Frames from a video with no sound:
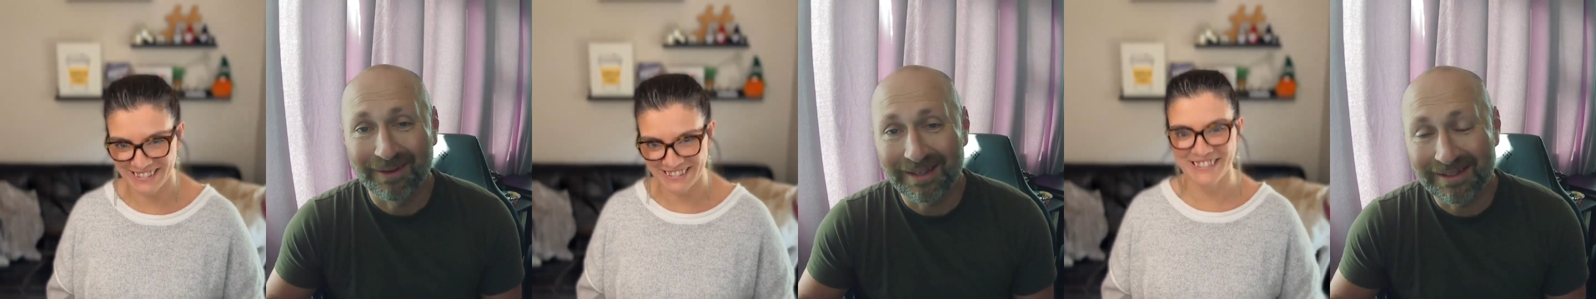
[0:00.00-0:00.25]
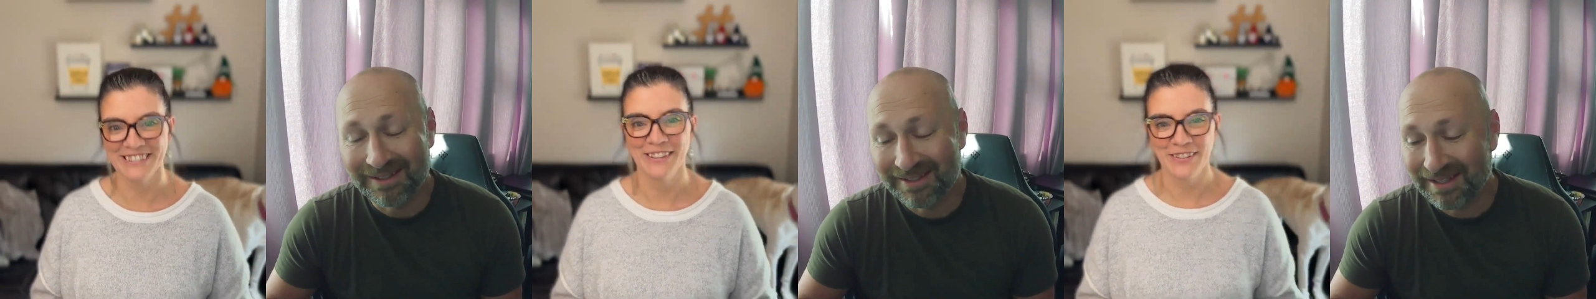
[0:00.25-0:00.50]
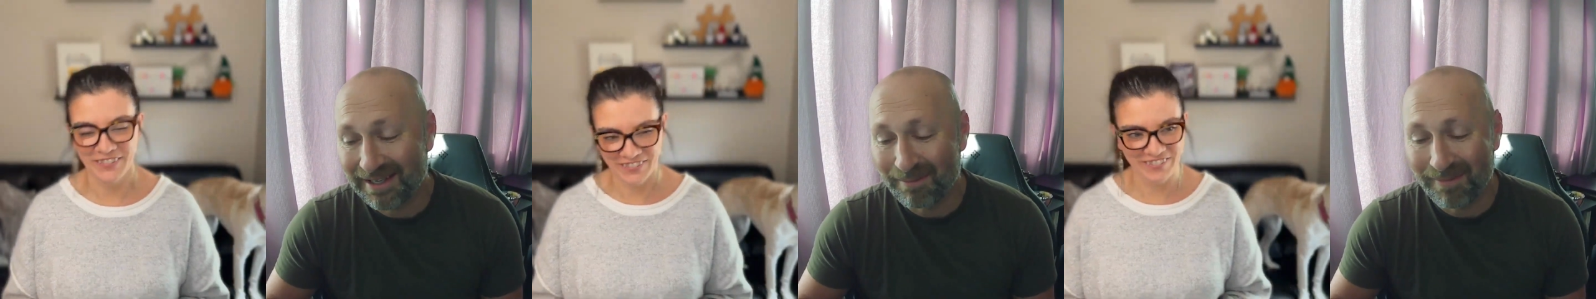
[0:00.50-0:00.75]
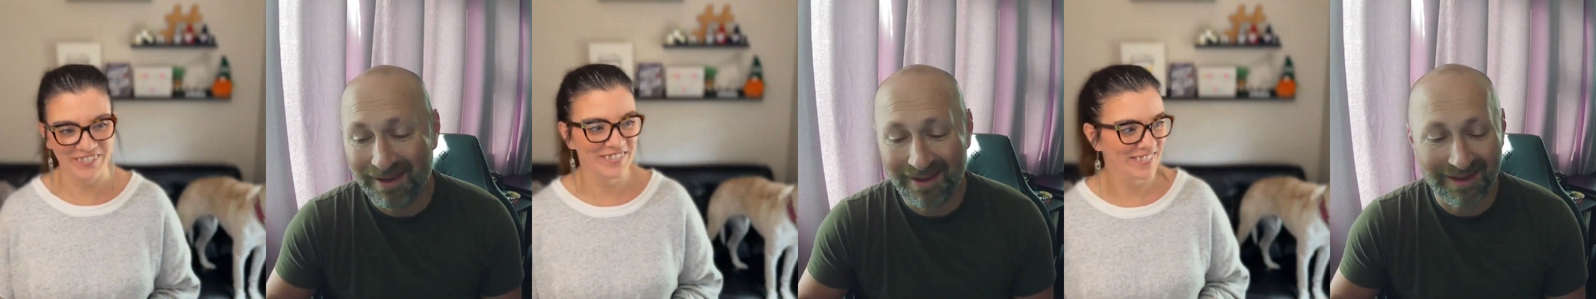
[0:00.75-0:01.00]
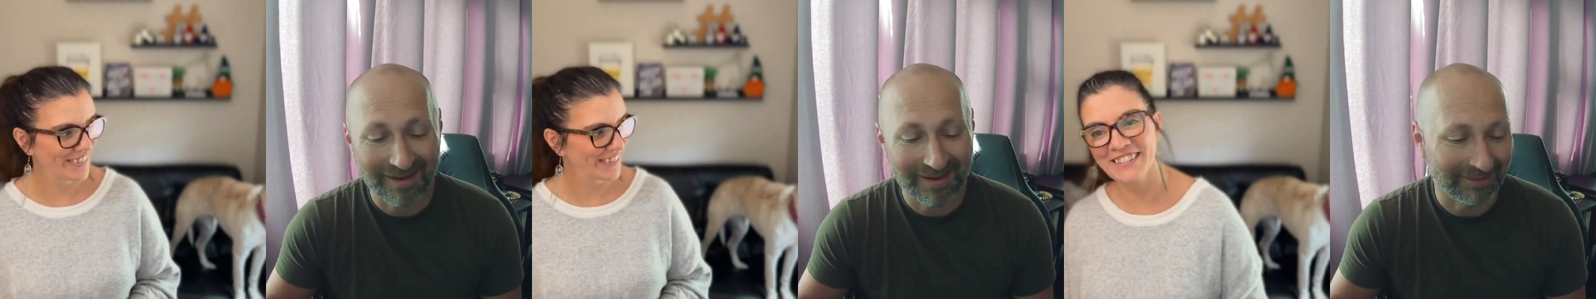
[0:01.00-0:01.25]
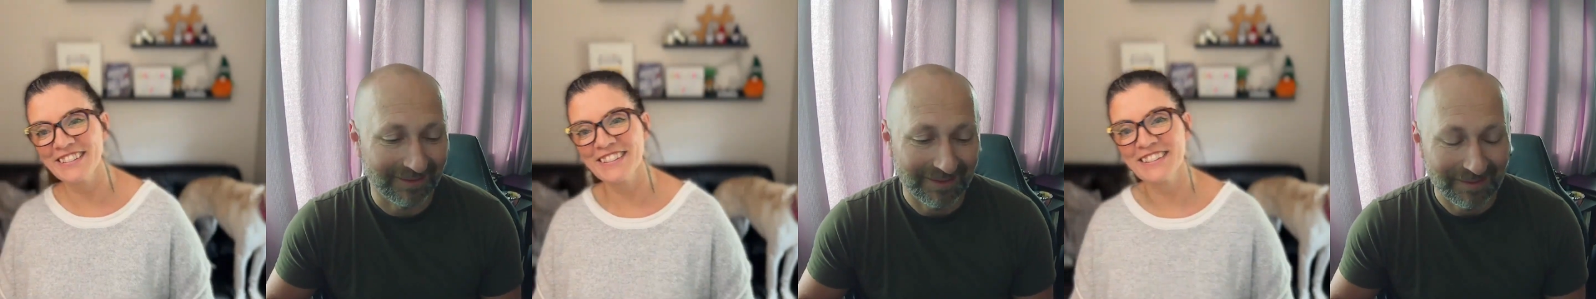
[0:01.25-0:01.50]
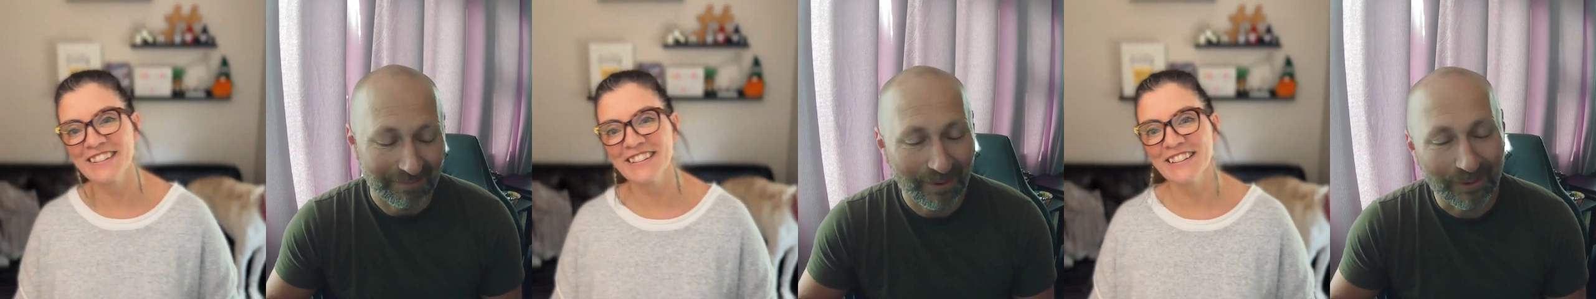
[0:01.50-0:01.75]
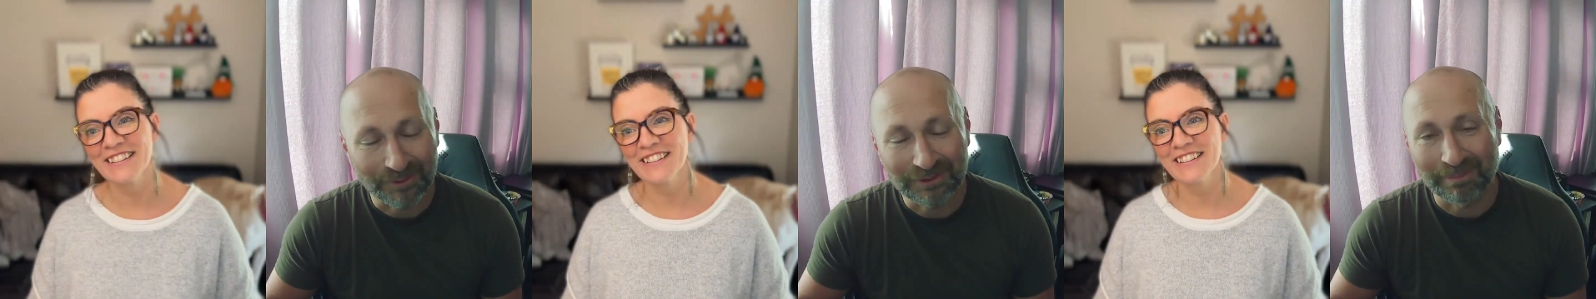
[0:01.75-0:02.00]
Speaker 1: You'll get to see me you know,
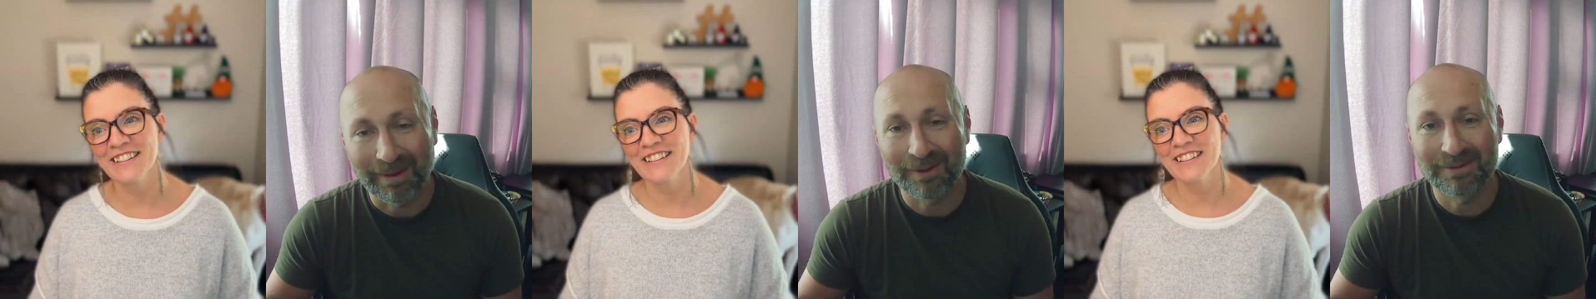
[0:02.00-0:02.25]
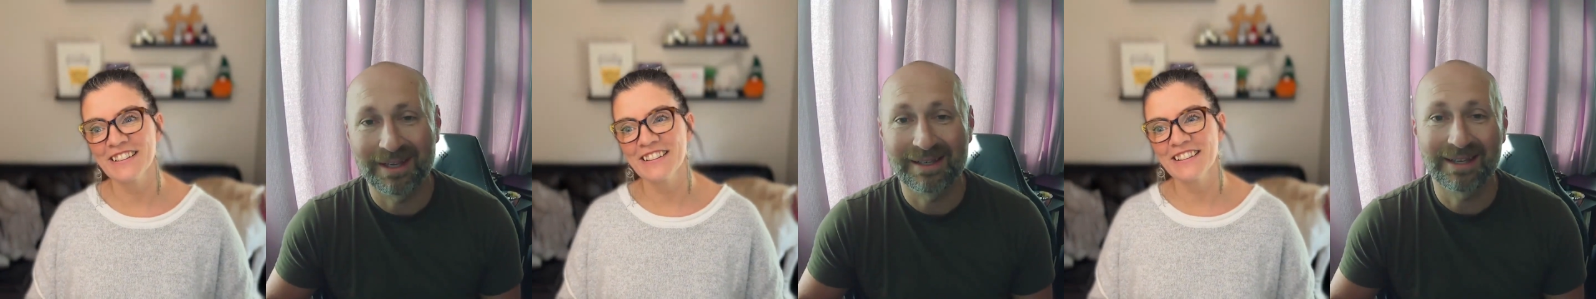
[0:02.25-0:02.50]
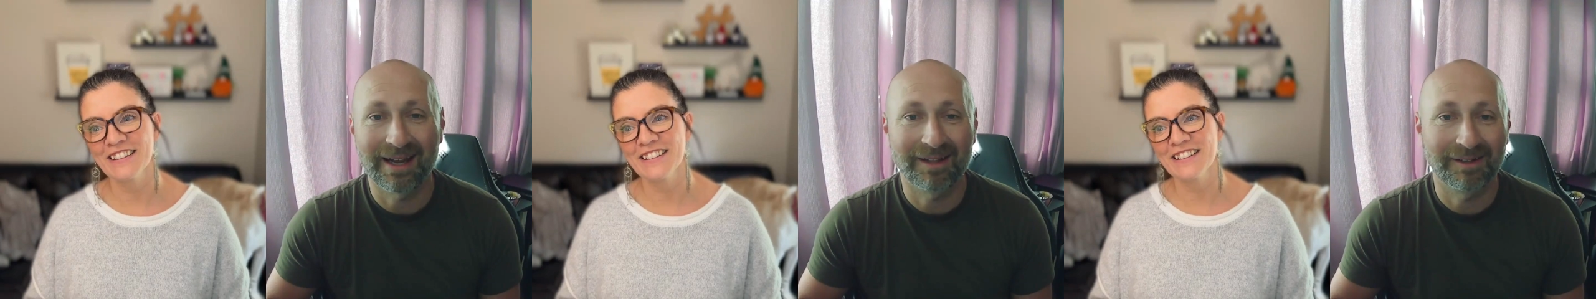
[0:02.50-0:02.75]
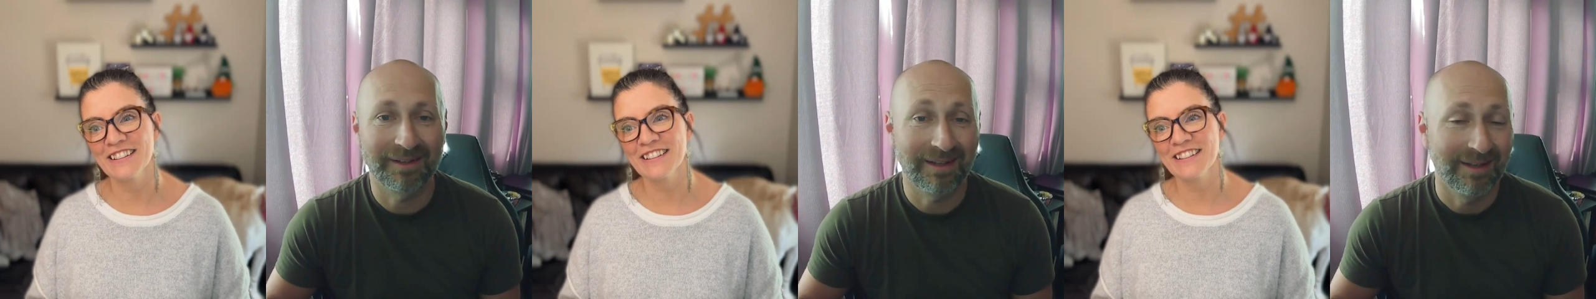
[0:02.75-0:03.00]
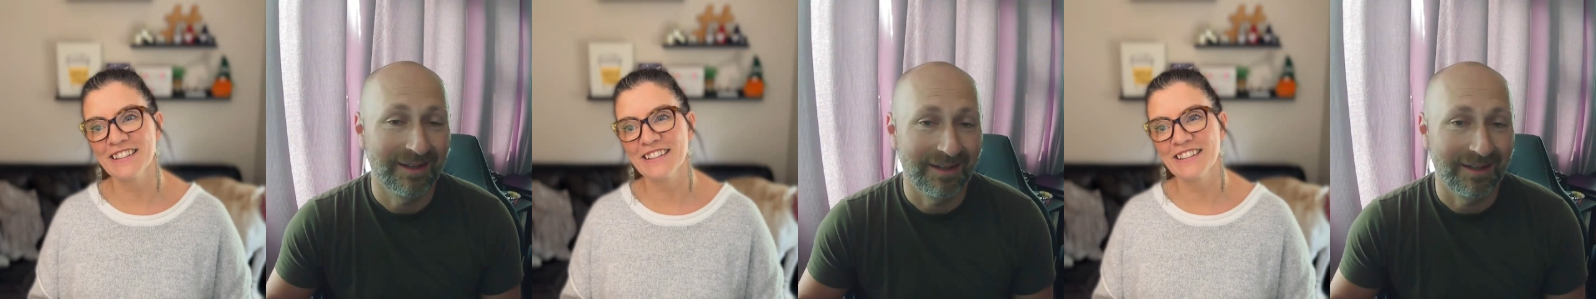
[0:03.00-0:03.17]
post about Datality.